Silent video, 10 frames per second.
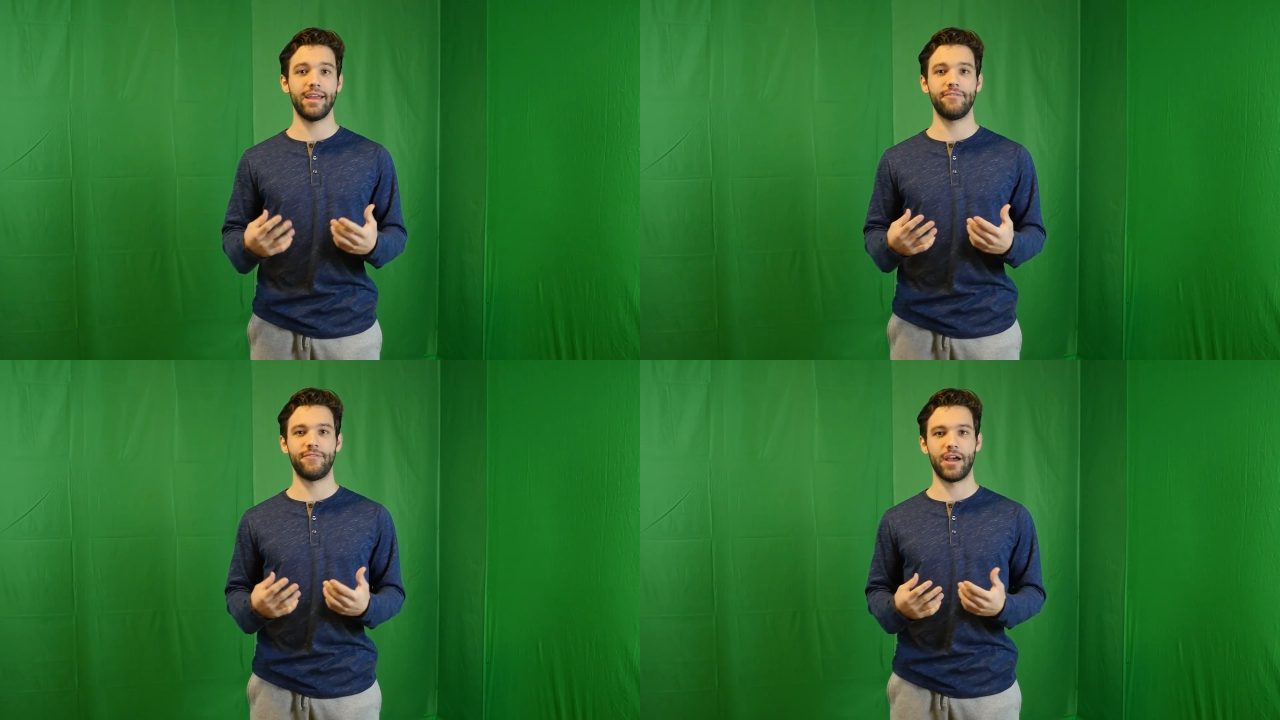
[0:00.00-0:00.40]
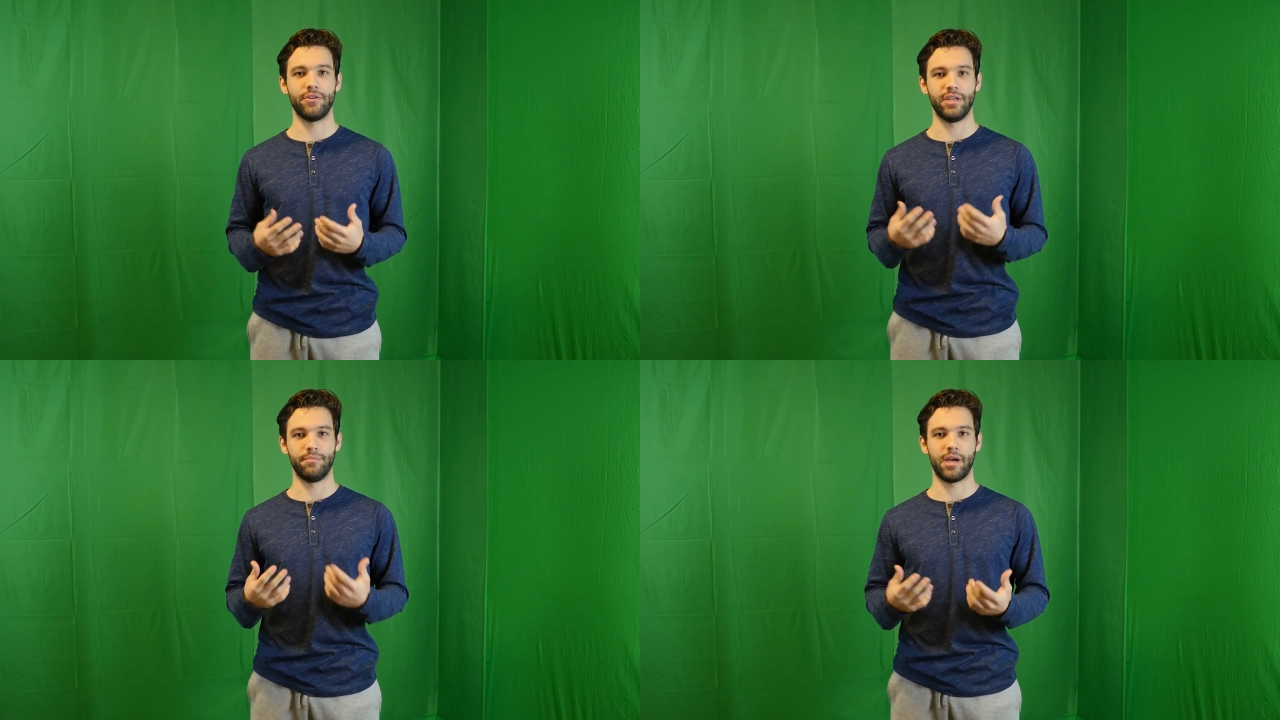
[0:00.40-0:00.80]
have
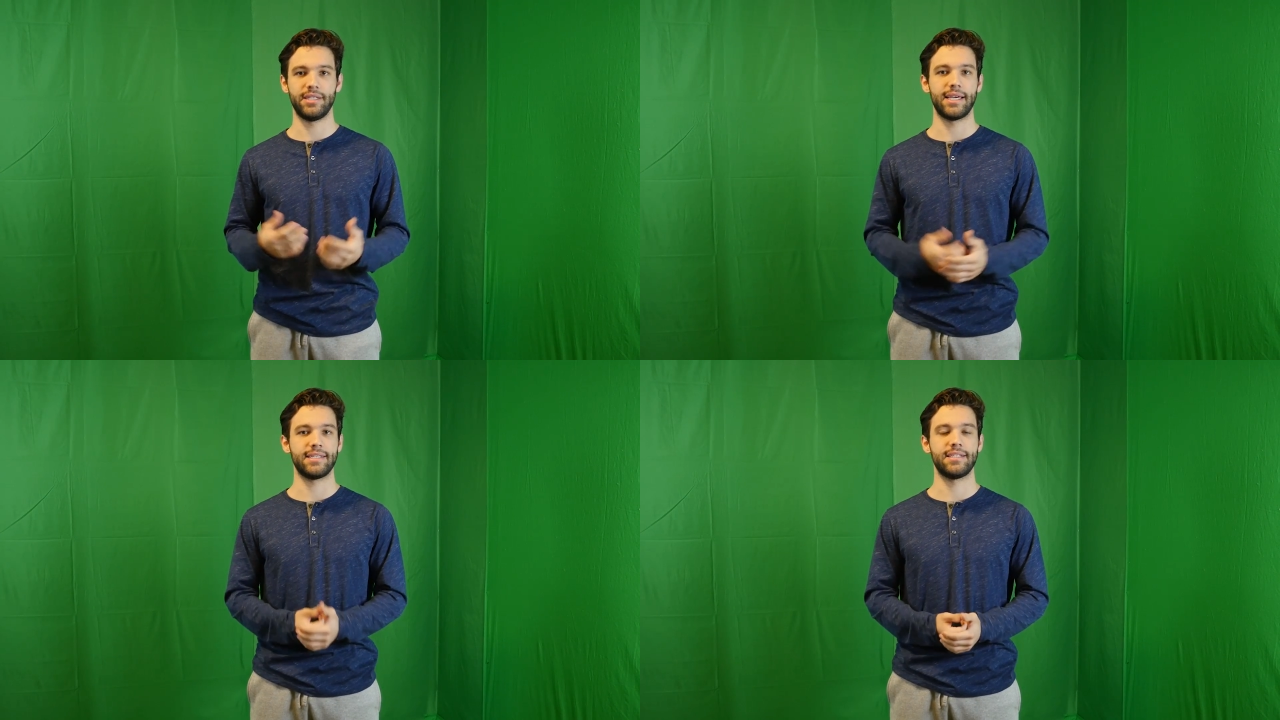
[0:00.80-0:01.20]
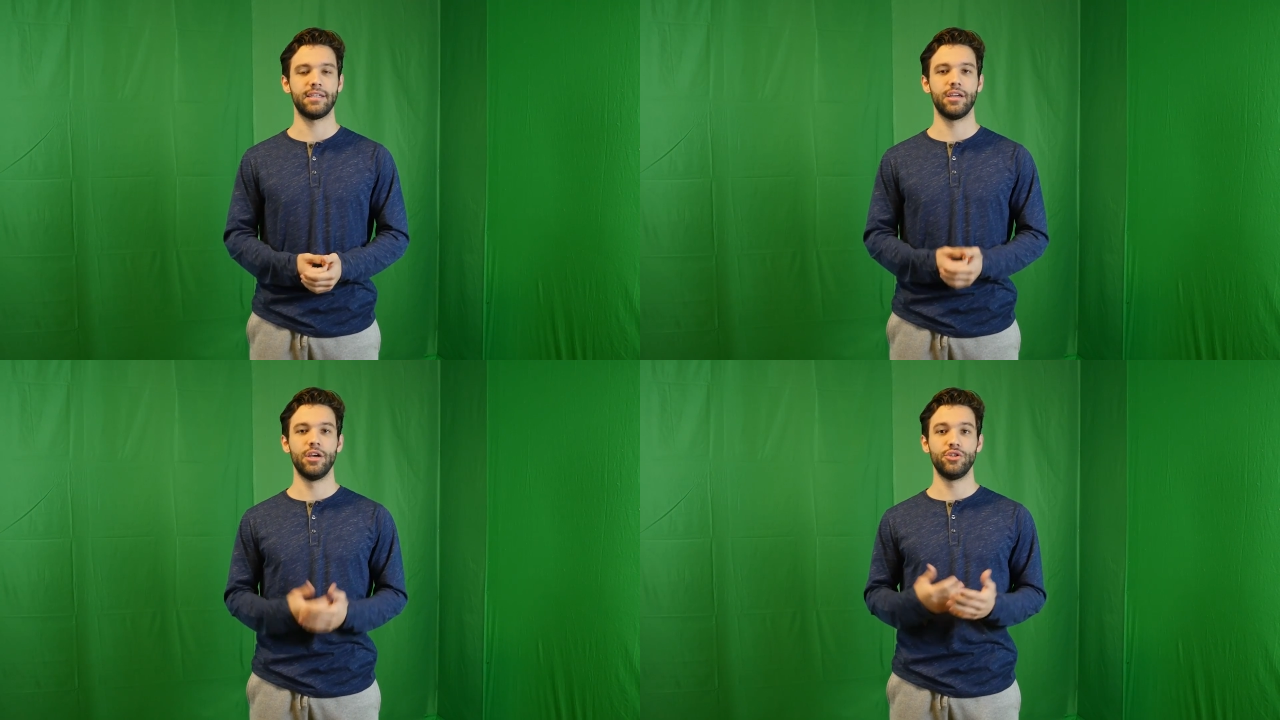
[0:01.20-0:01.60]
found in my
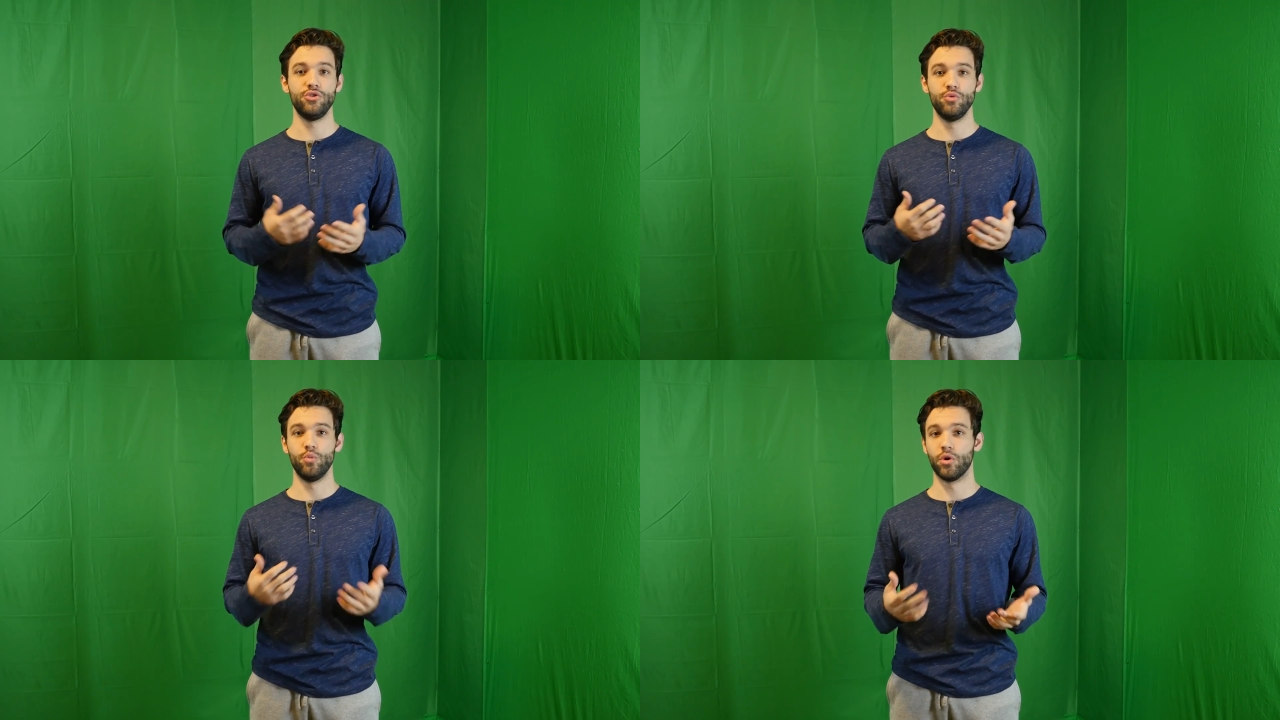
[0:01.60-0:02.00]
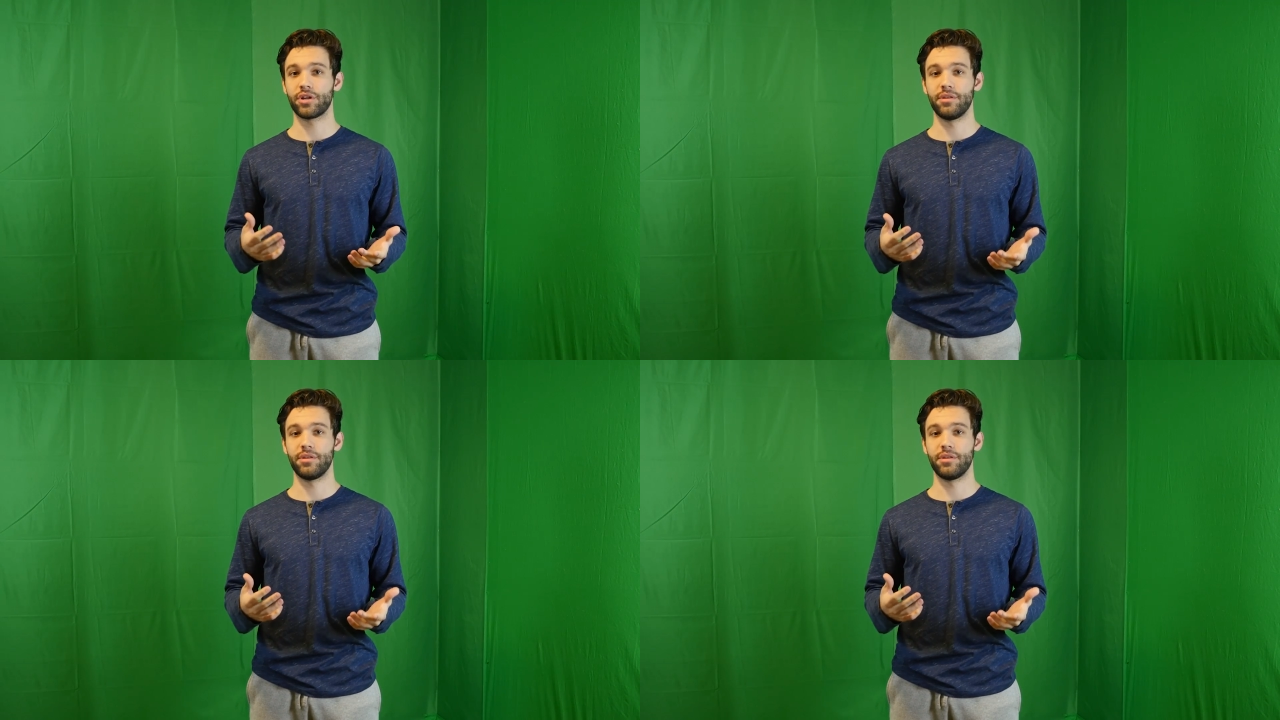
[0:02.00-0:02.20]
testing to work